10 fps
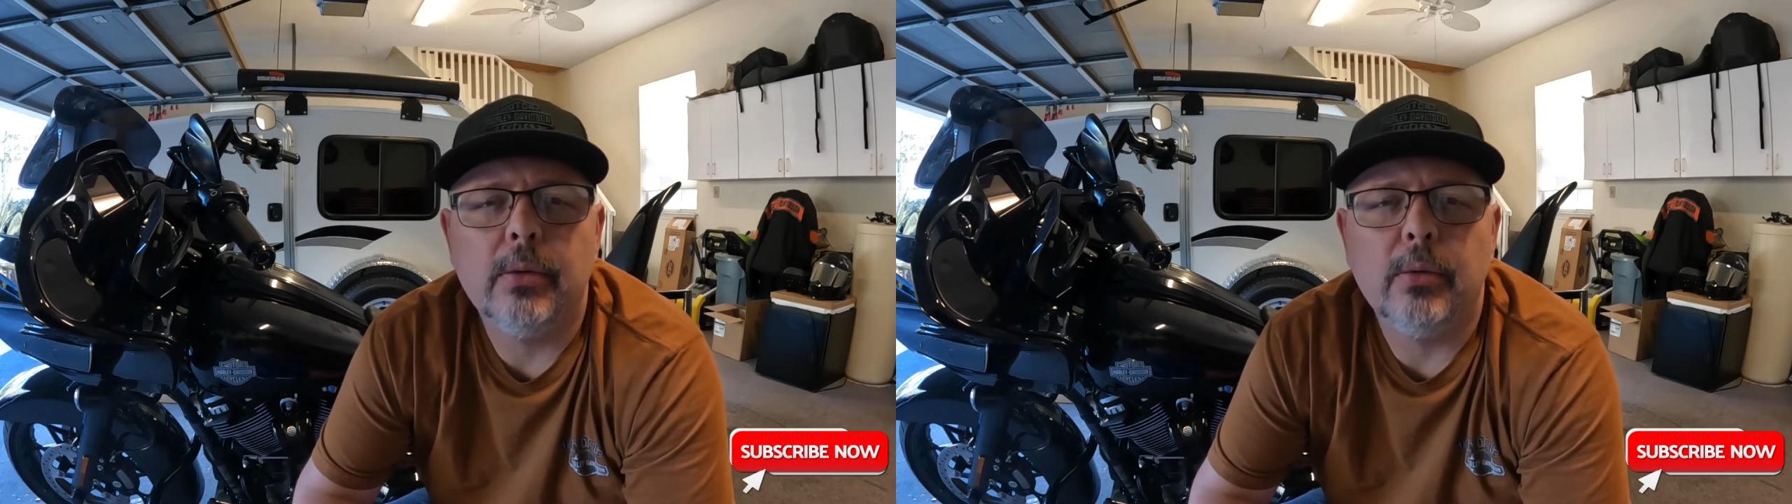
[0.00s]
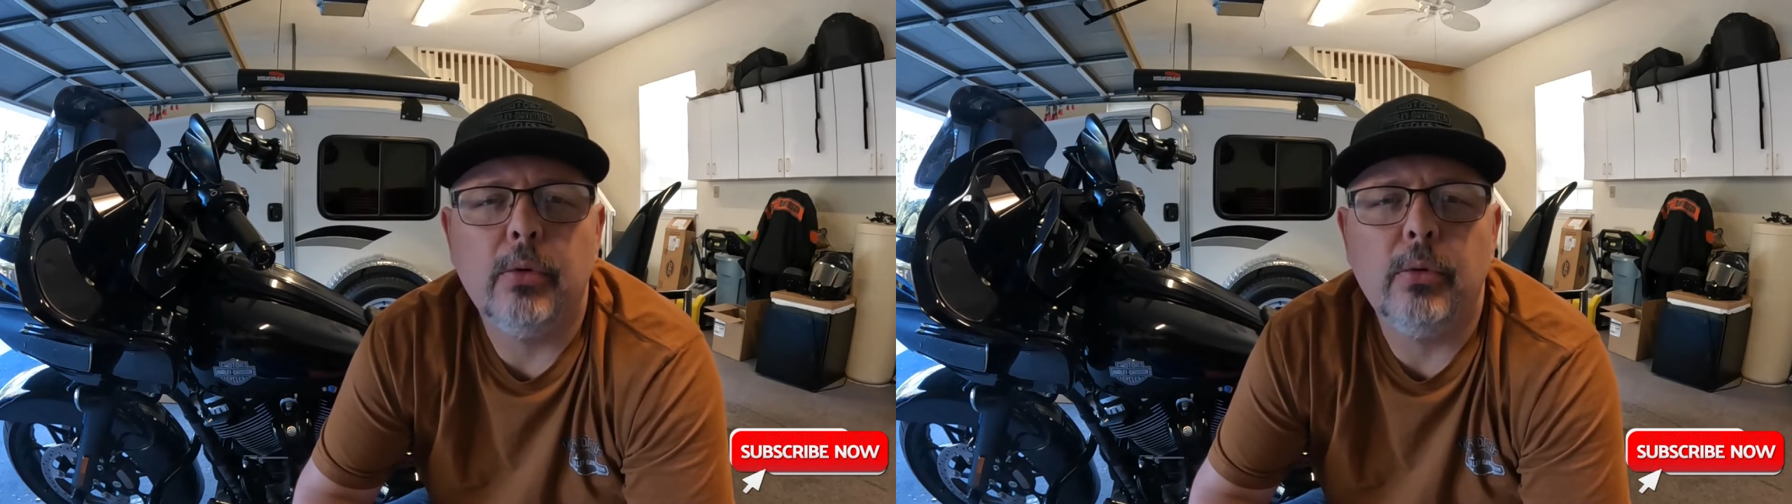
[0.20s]

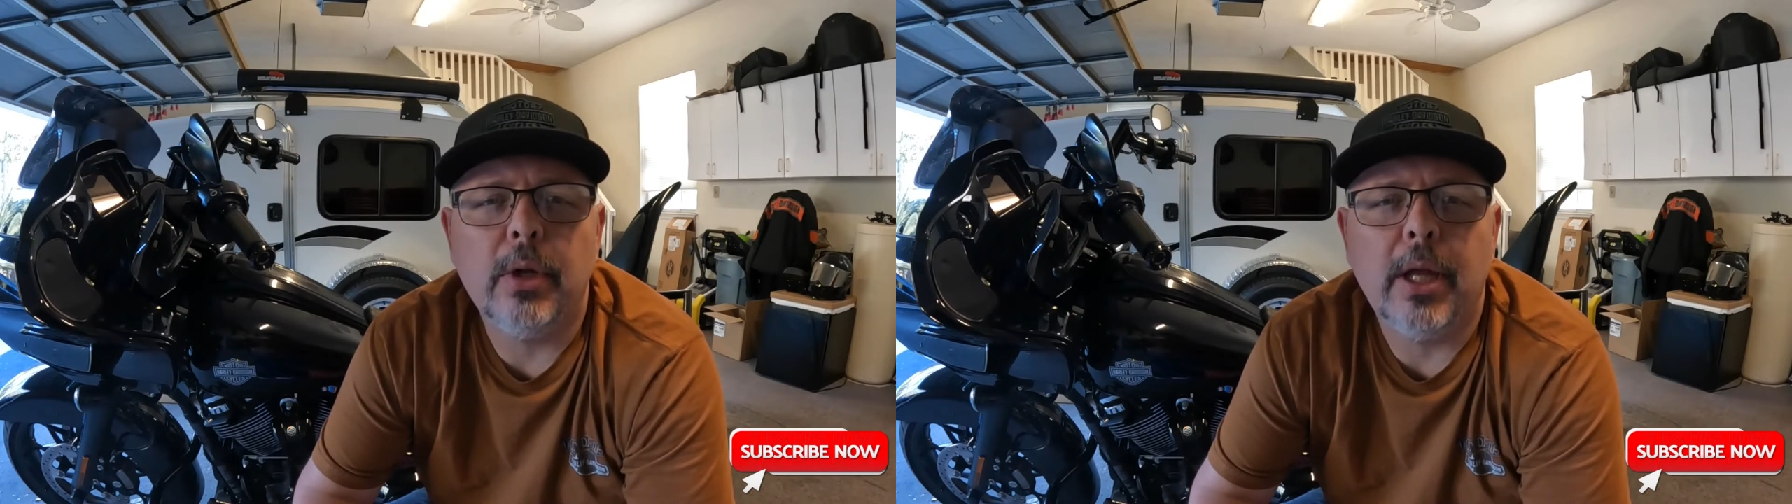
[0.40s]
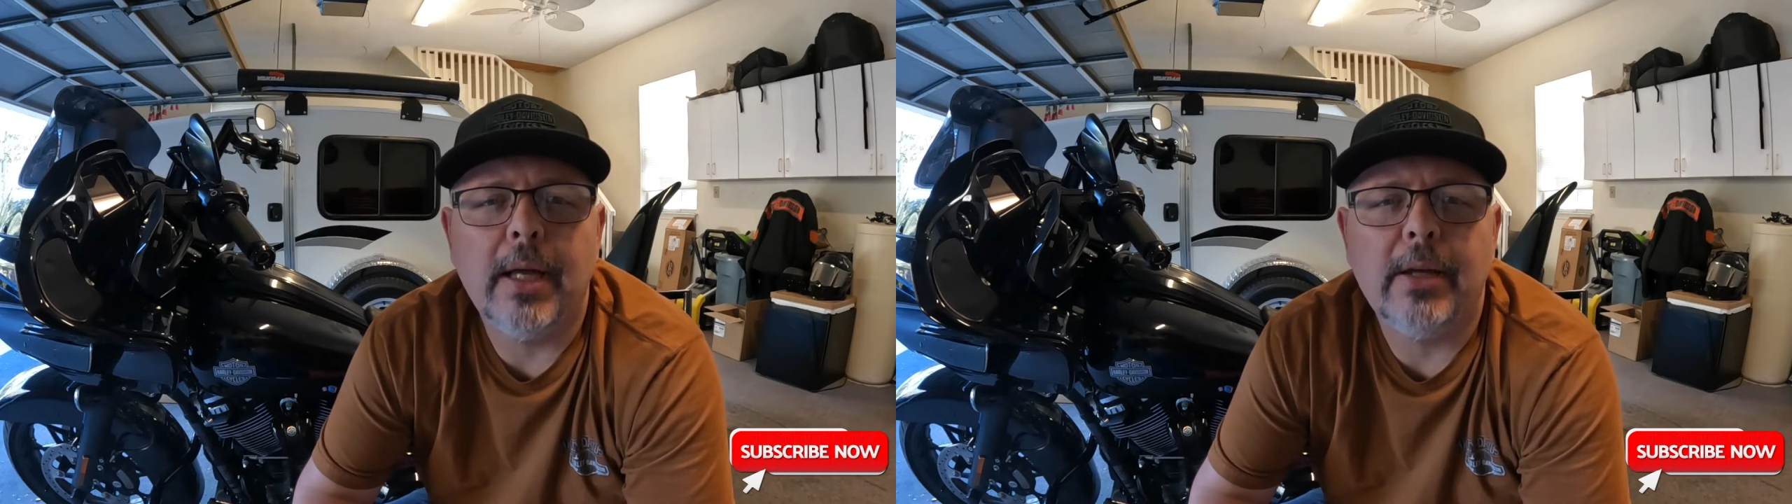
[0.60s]
Road
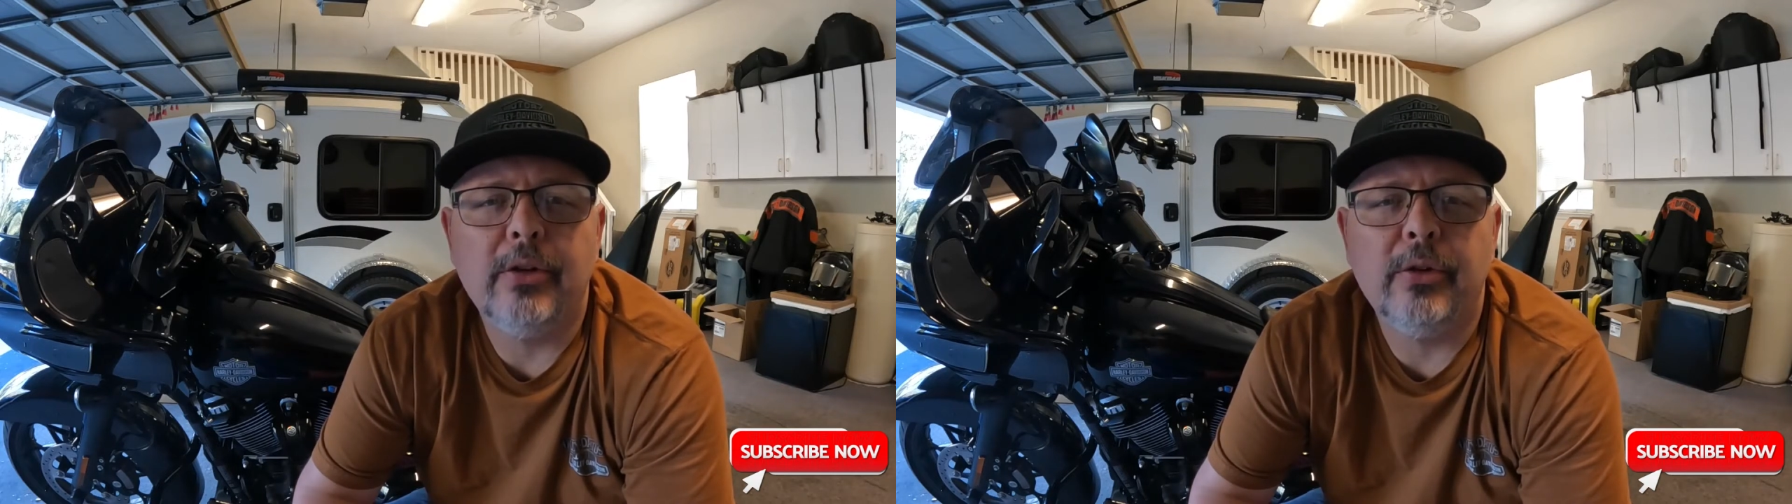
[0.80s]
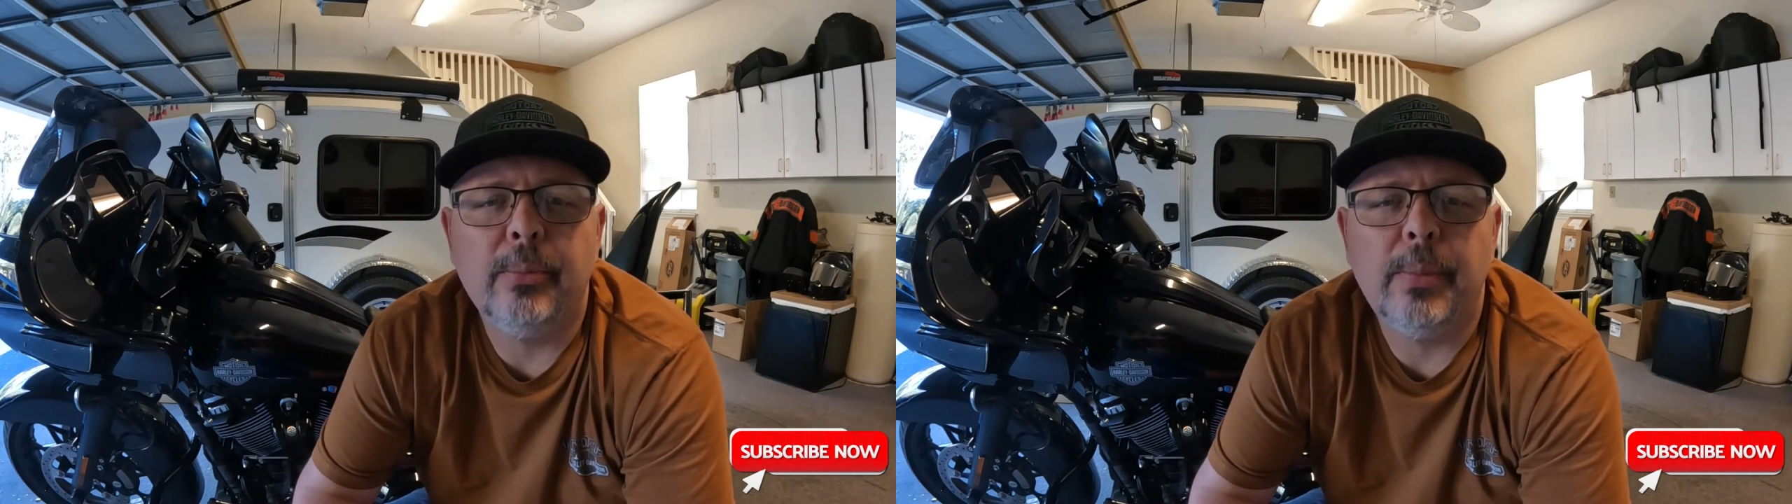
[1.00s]
Glide
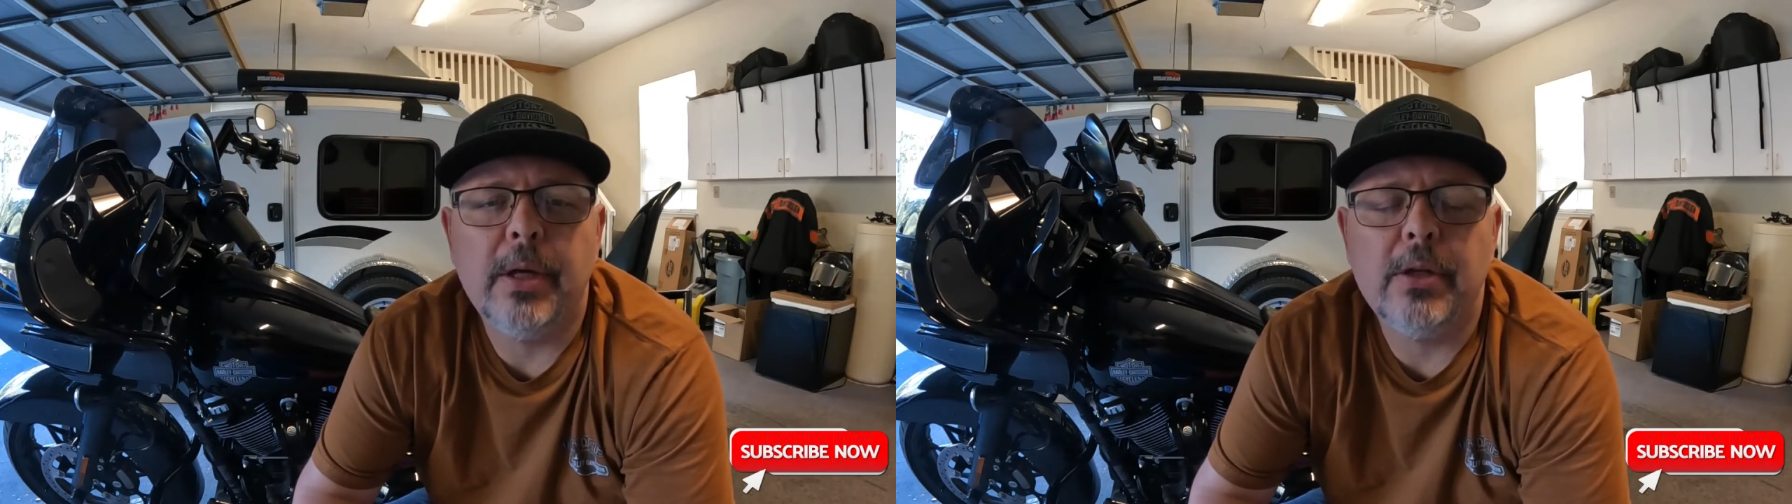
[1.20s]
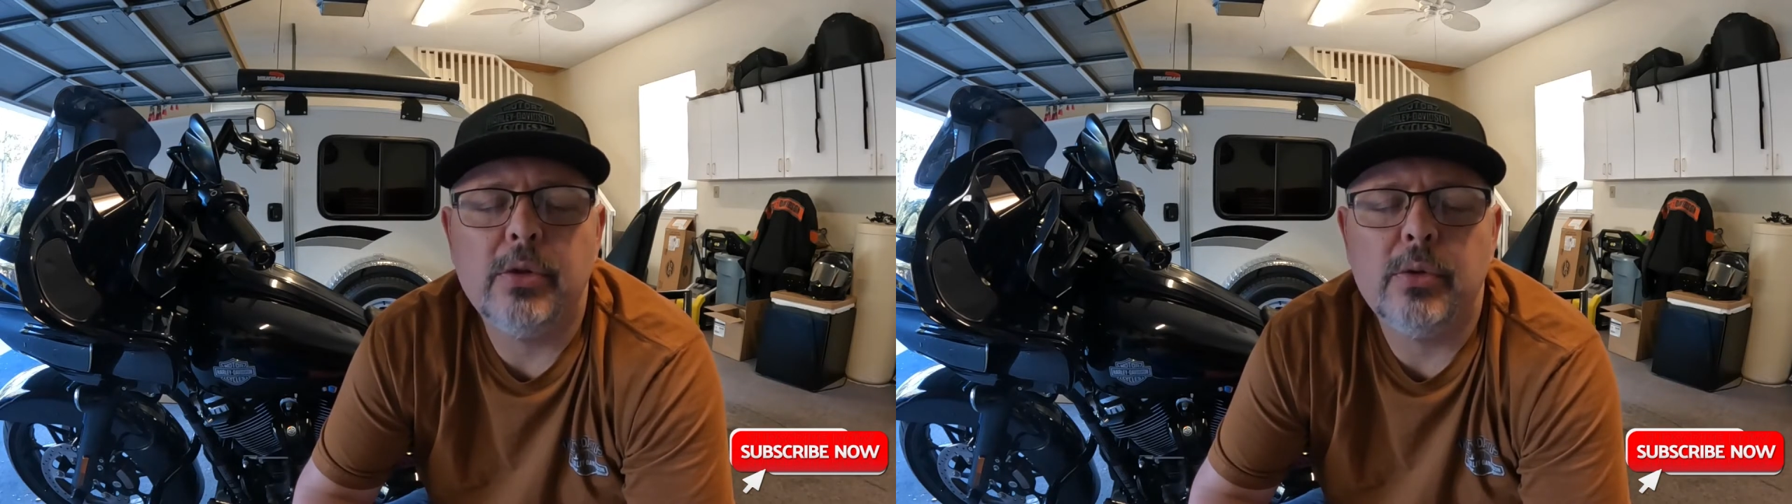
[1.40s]

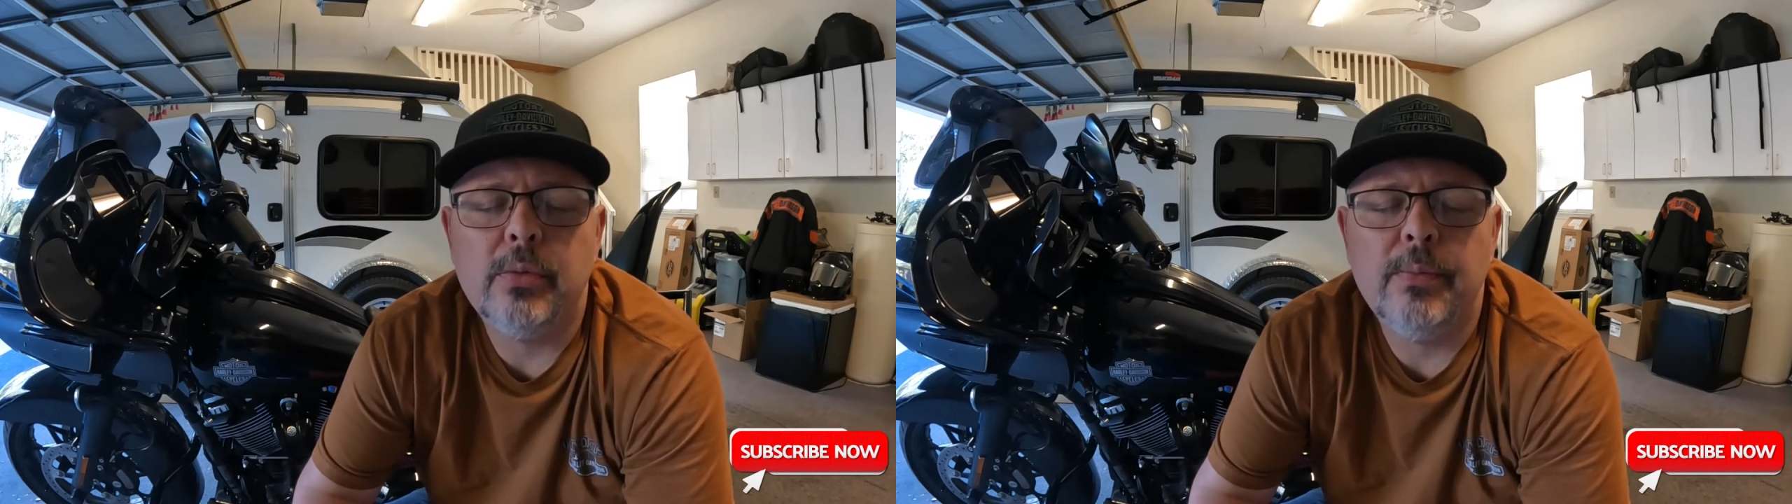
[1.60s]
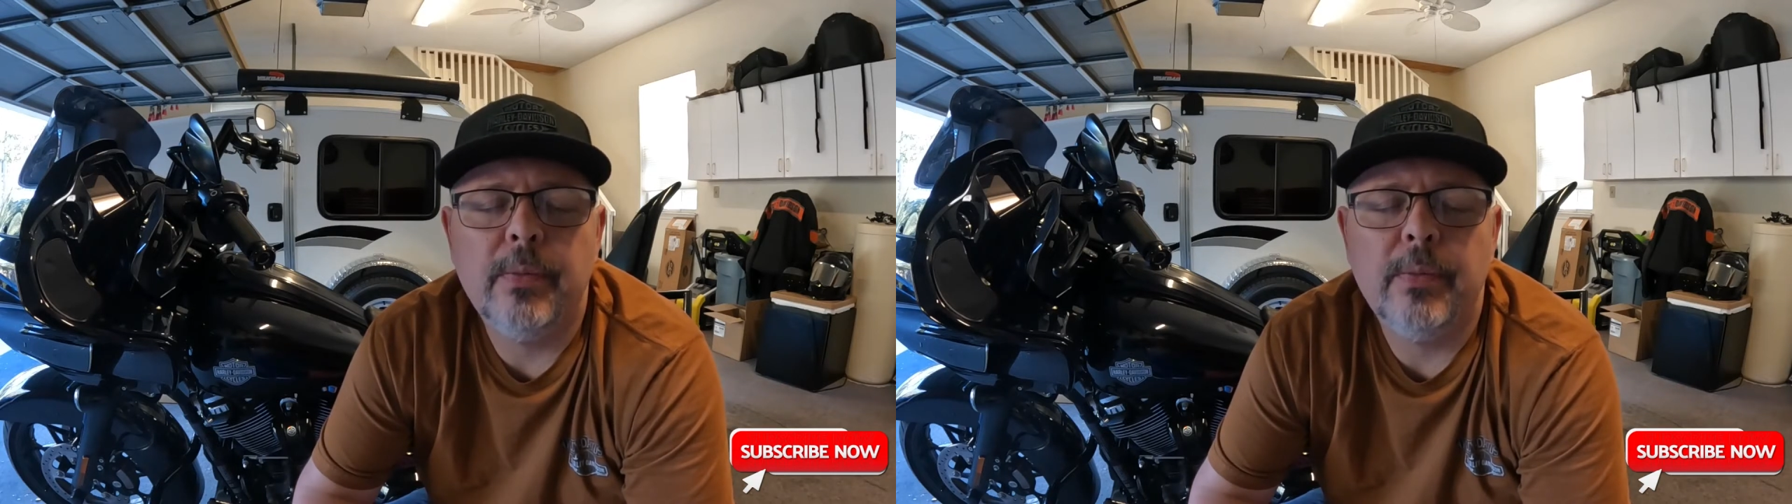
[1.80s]
Special.